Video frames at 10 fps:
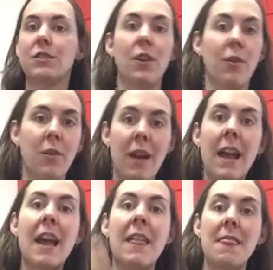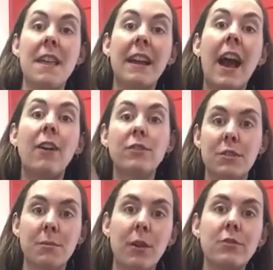So the
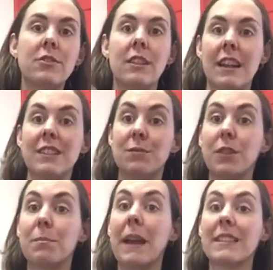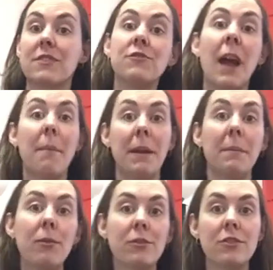counter motion is what makes the rapping
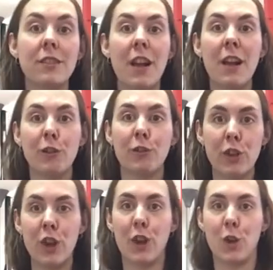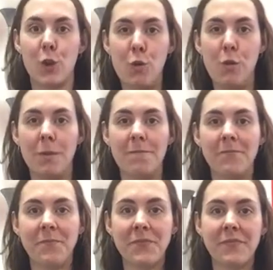motion look cool.
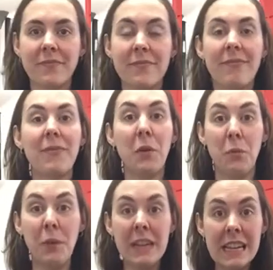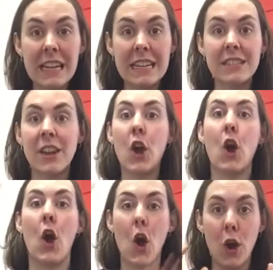We need
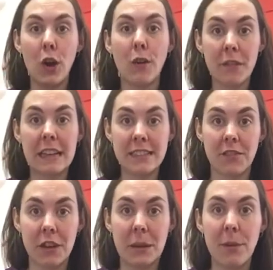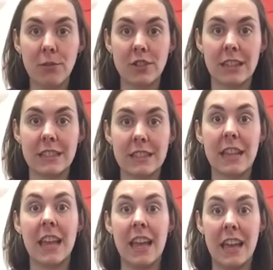all of these three motions
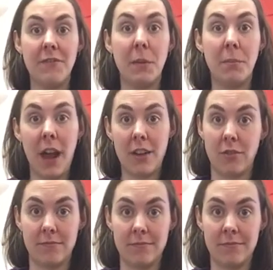in vibrato.